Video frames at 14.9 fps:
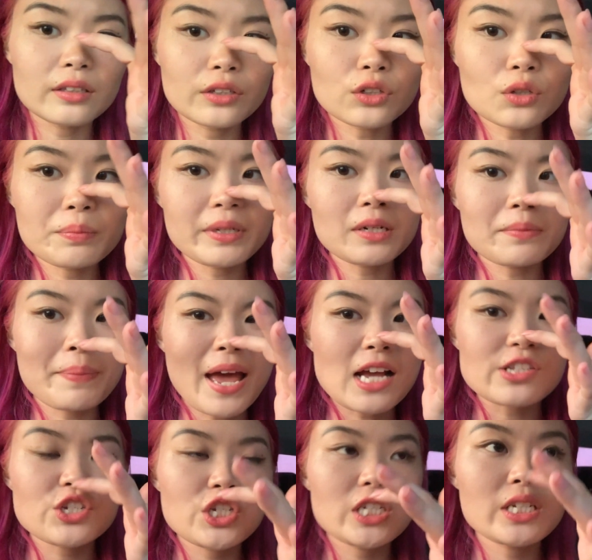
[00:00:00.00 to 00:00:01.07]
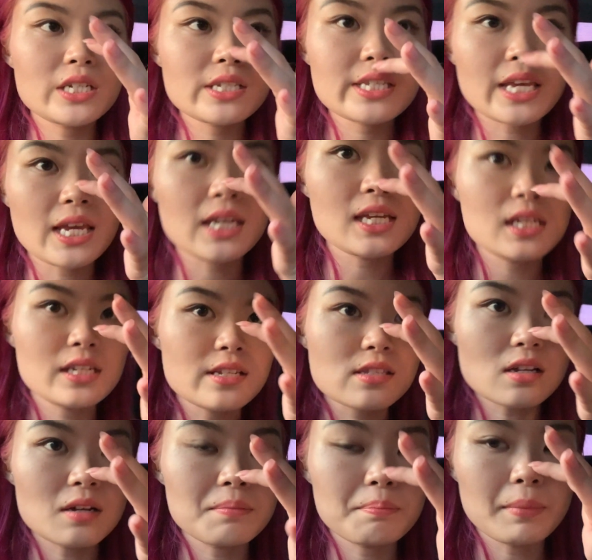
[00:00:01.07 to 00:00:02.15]
a little bit of patchiness,
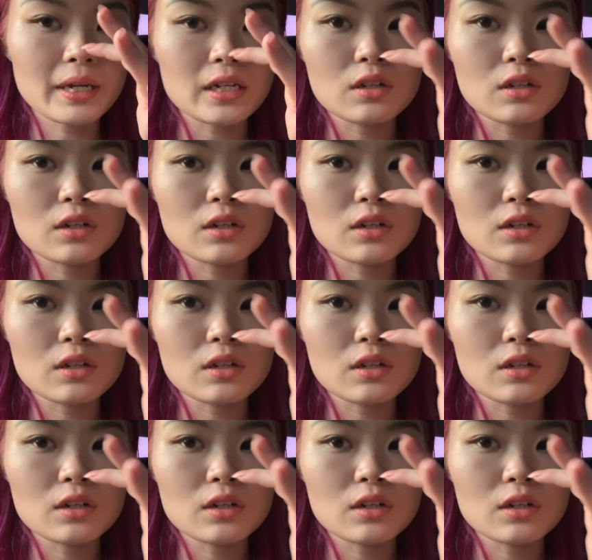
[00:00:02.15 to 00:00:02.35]
cakiness up my